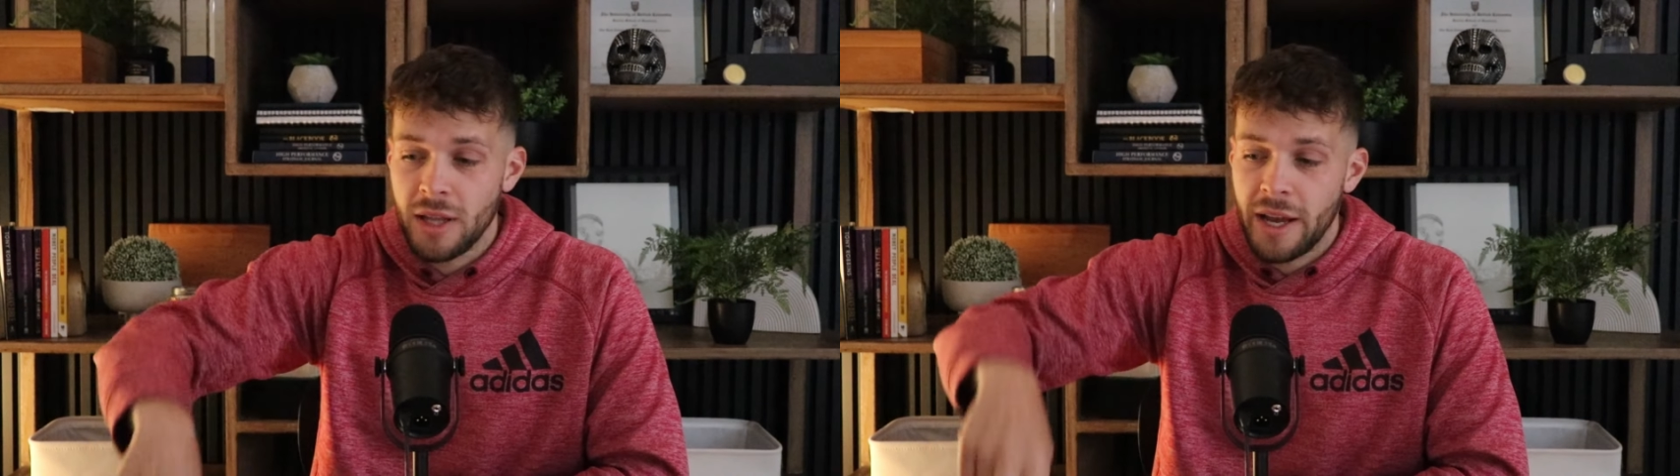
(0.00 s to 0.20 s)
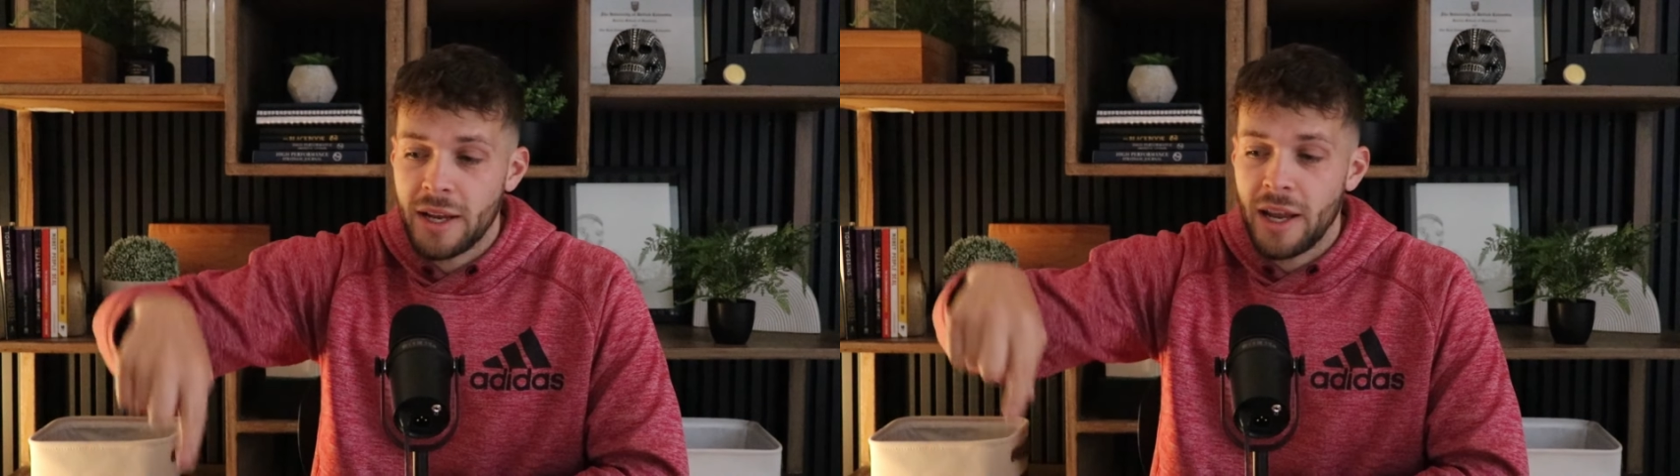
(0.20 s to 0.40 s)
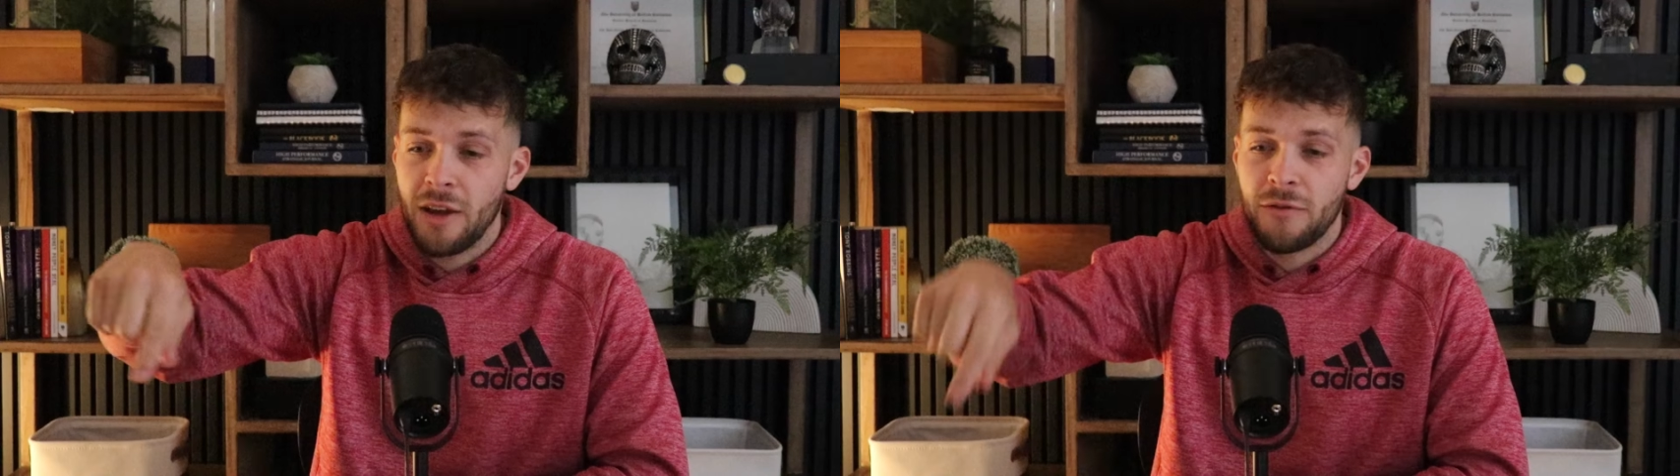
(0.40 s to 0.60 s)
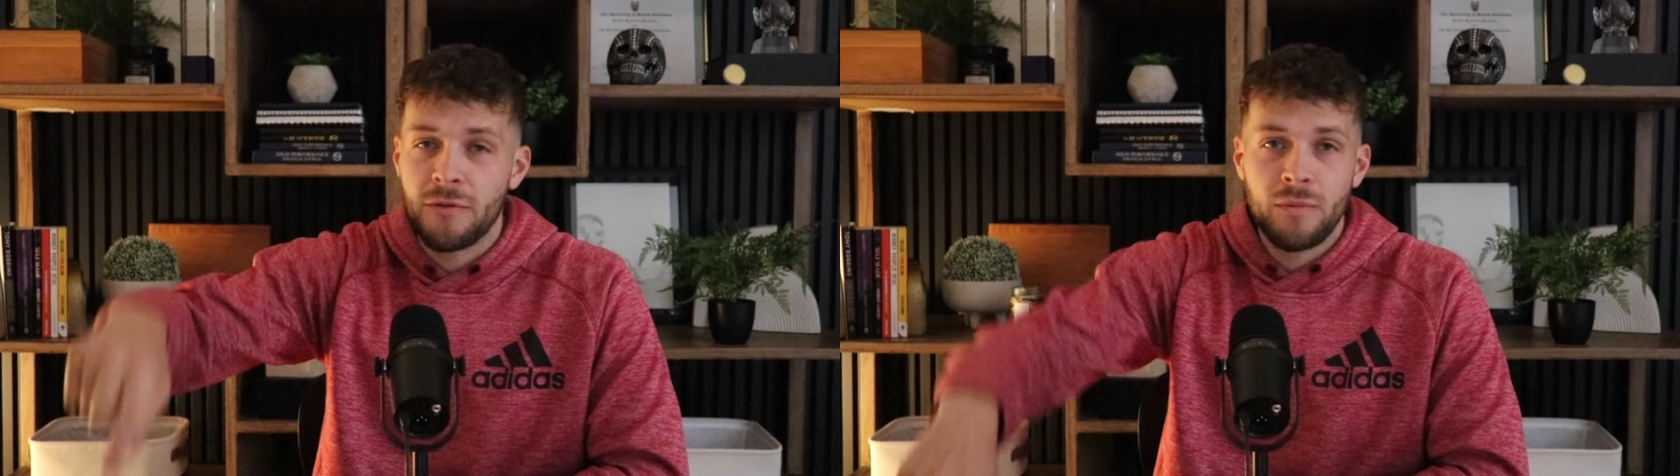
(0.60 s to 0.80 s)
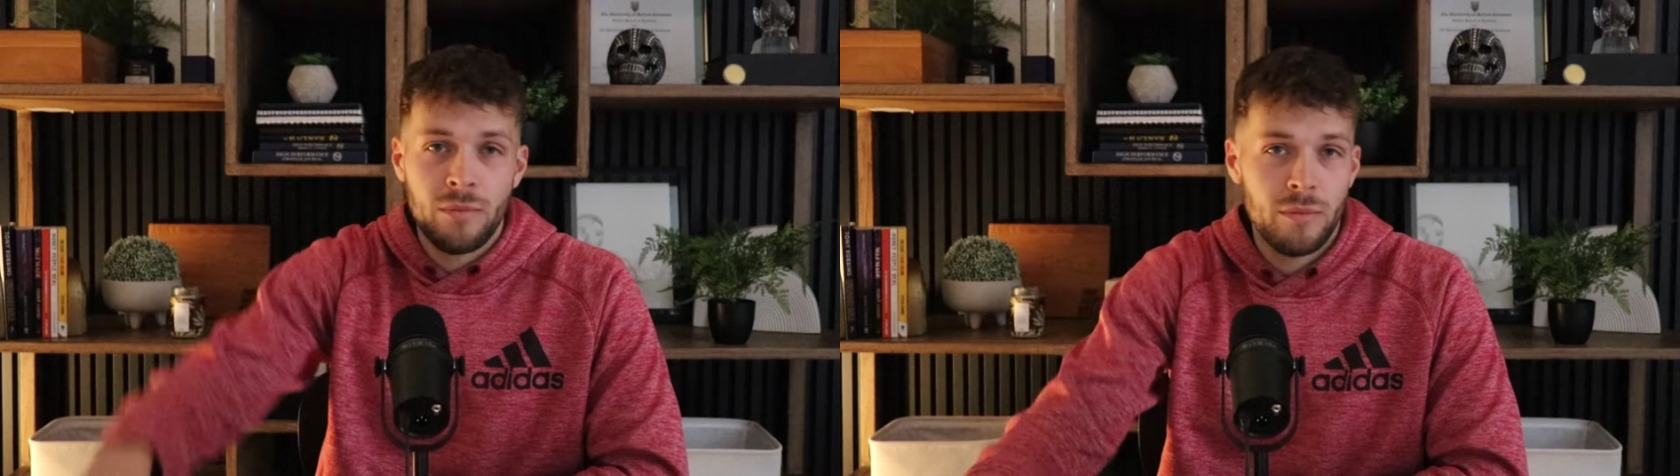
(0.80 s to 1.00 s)
Like
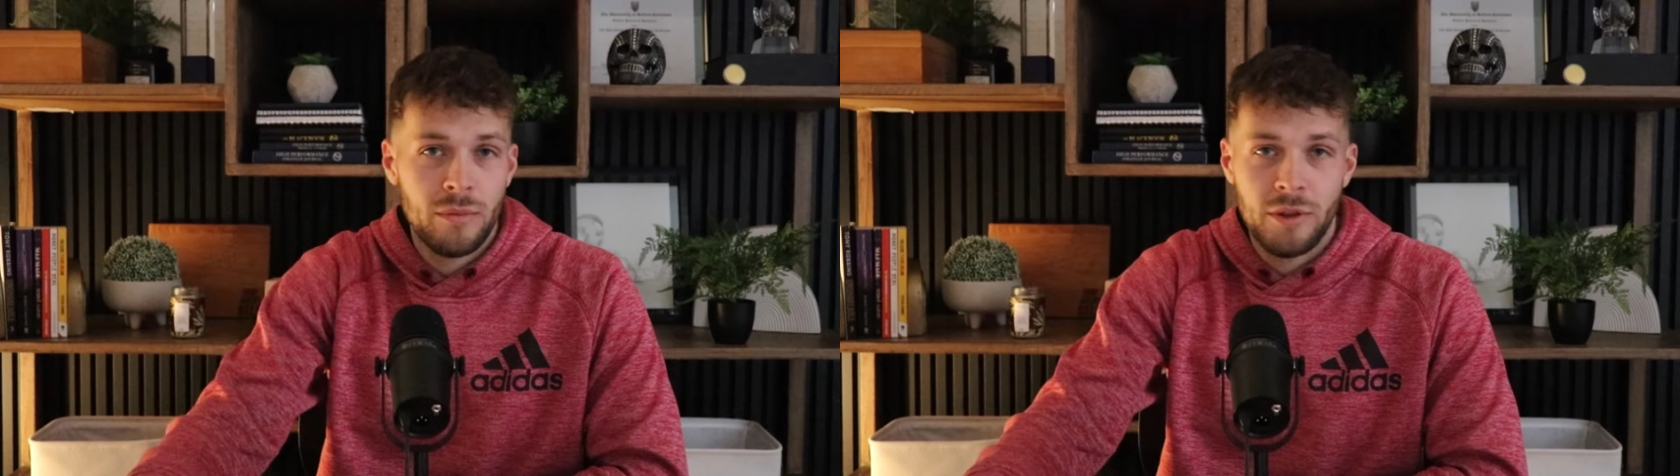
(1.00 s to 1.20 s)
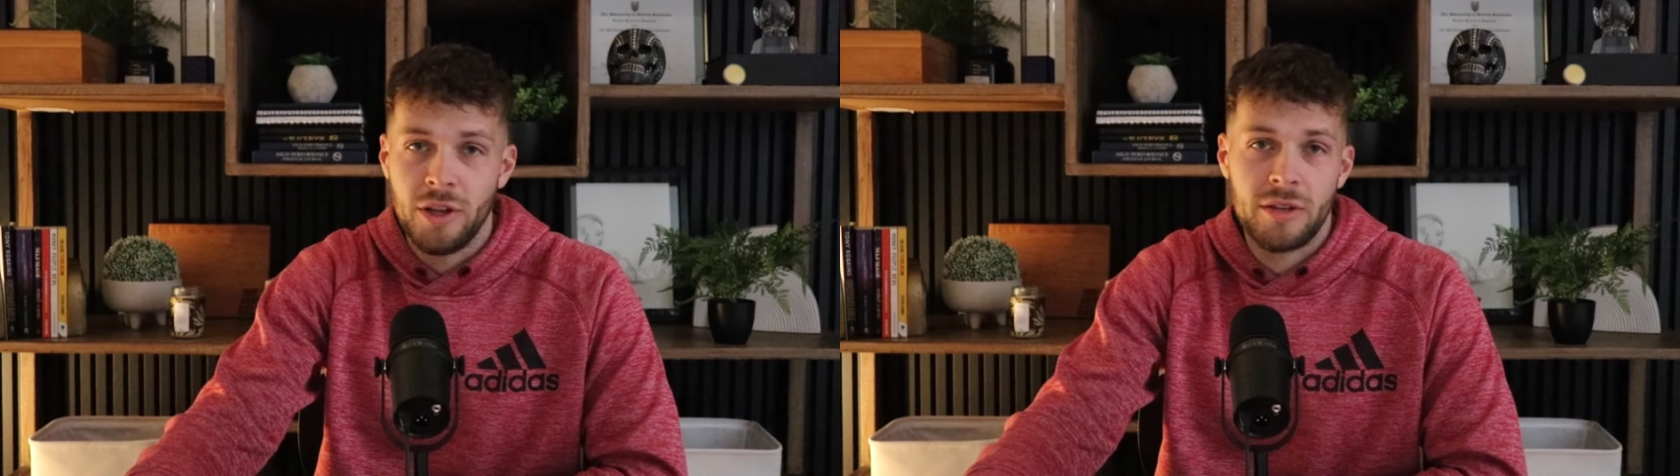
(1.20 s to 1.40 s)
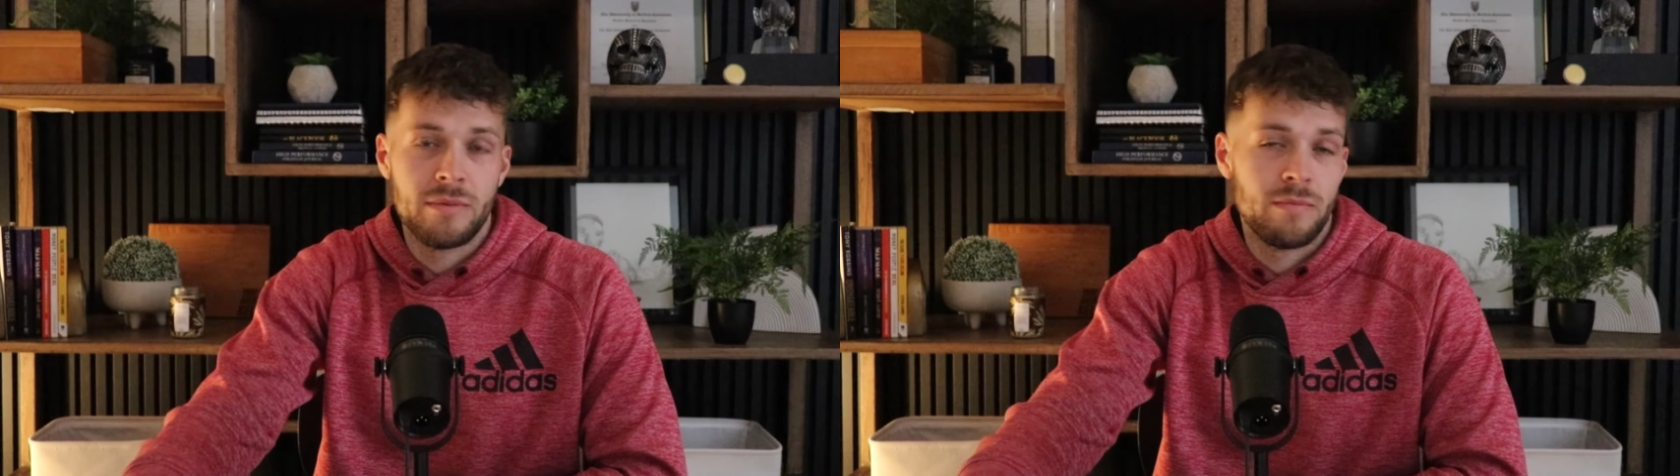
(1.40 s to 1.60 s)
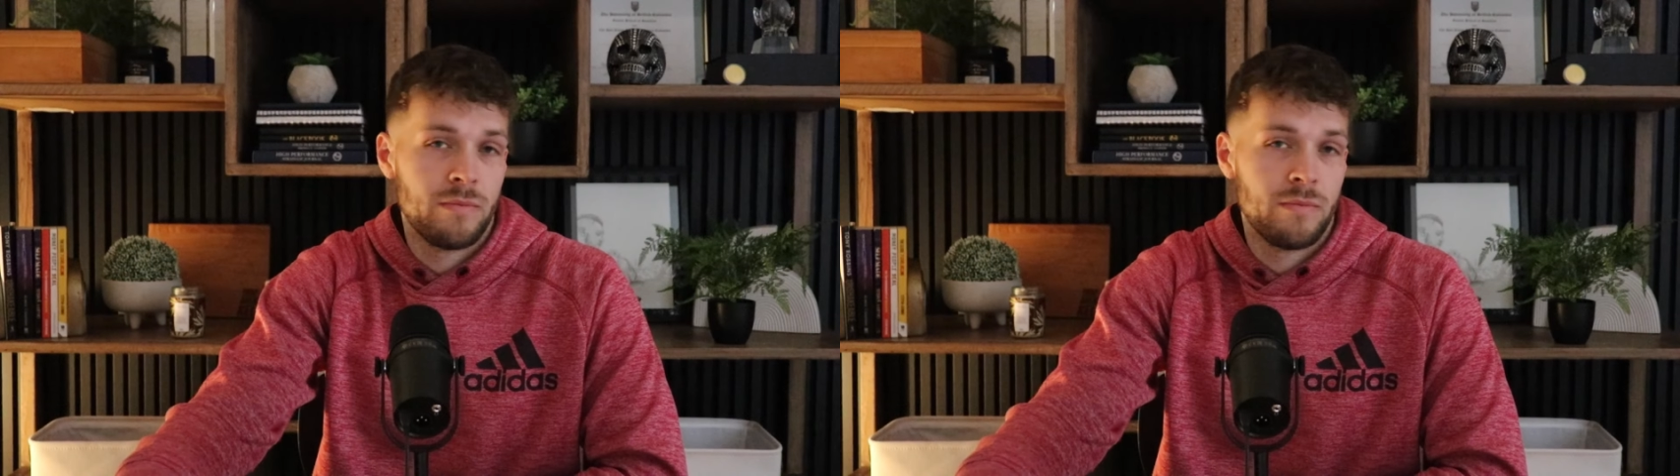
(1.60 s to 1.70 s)
if the